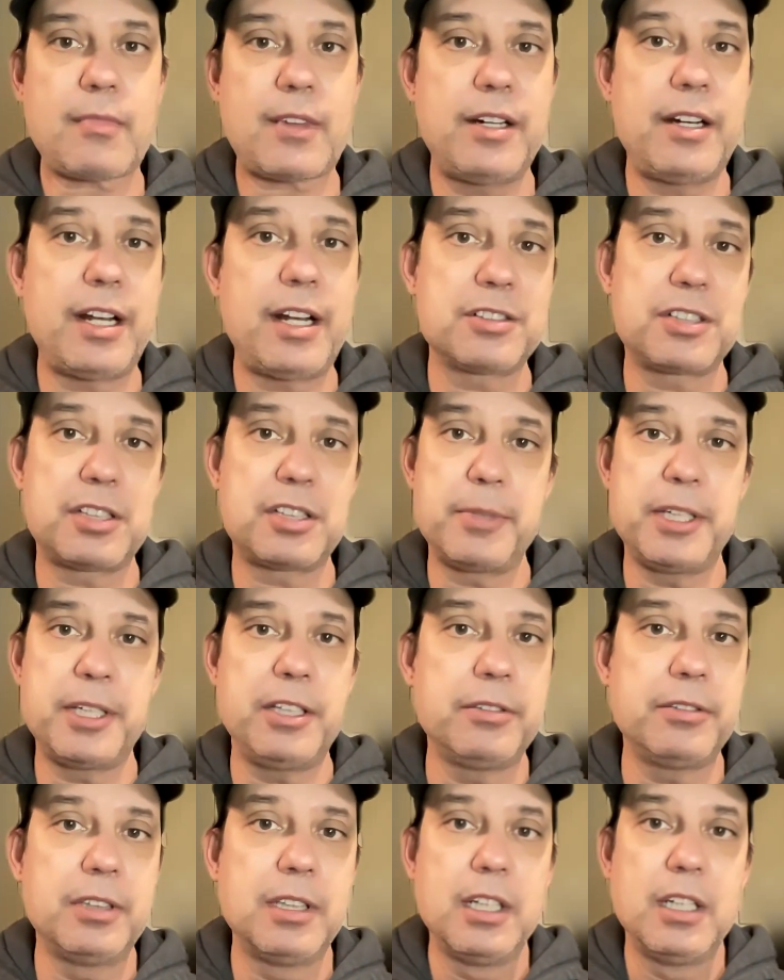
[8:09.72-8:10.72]
Now, some of
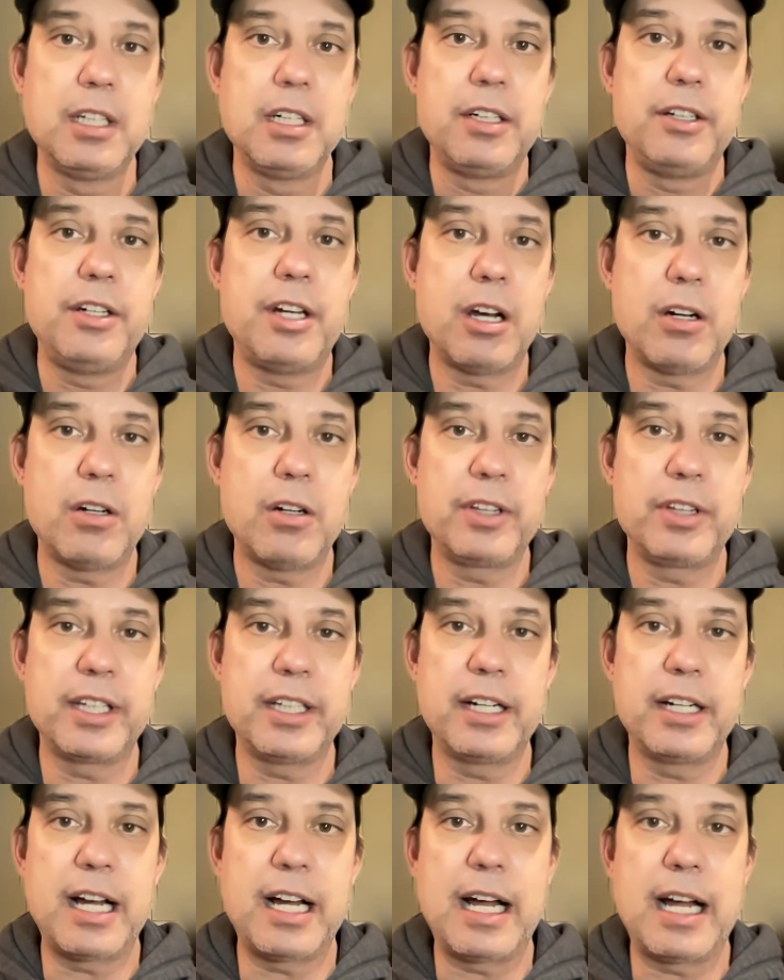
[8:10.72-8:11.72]
you know
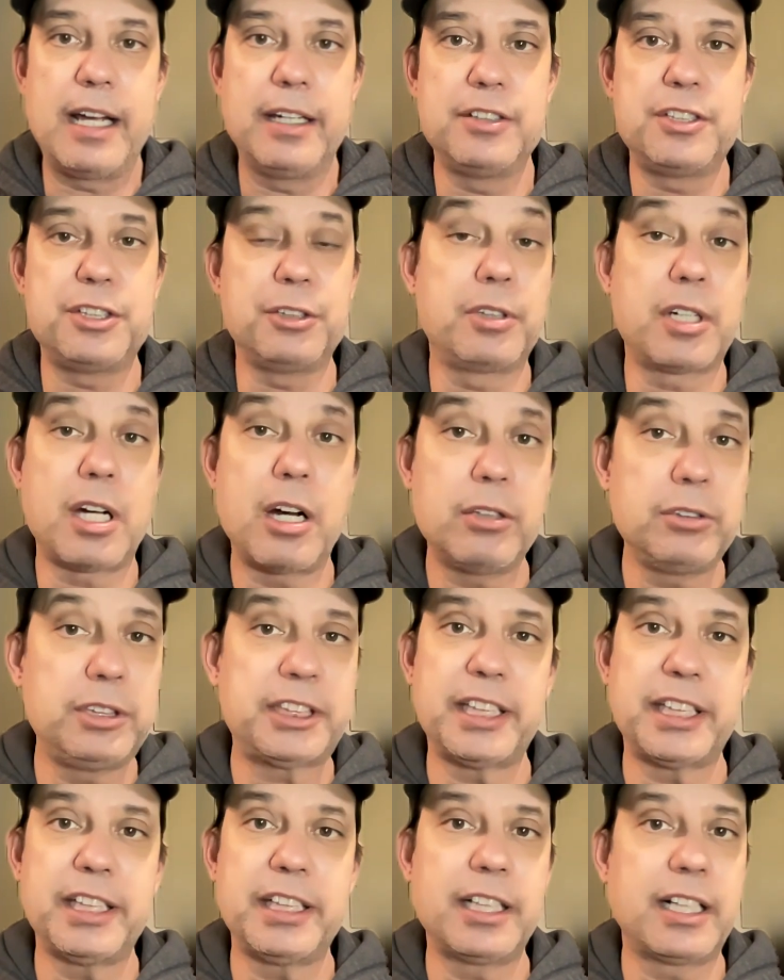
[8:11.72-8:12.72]
that I do
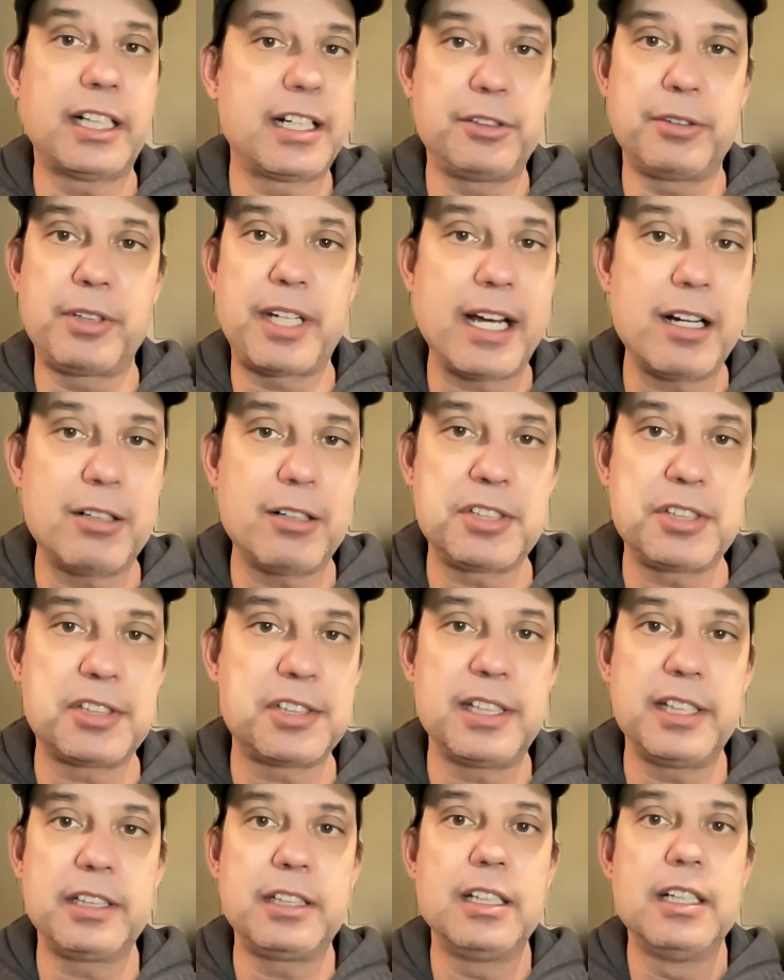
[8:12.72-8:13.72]
coaching and I do
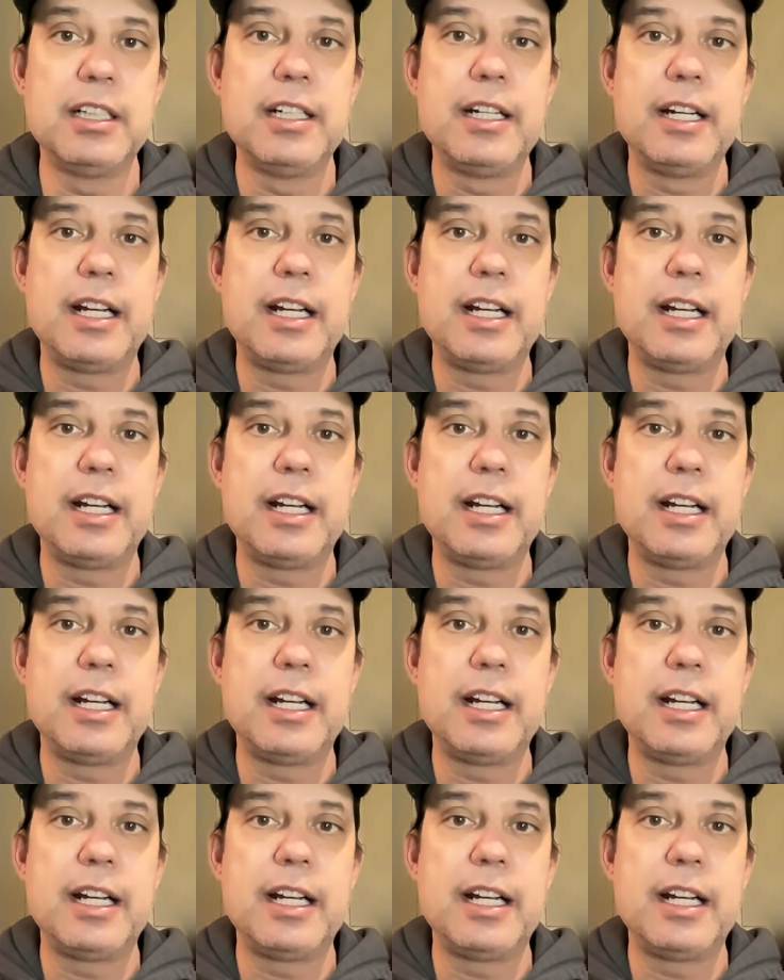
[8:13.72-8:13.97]
counseling.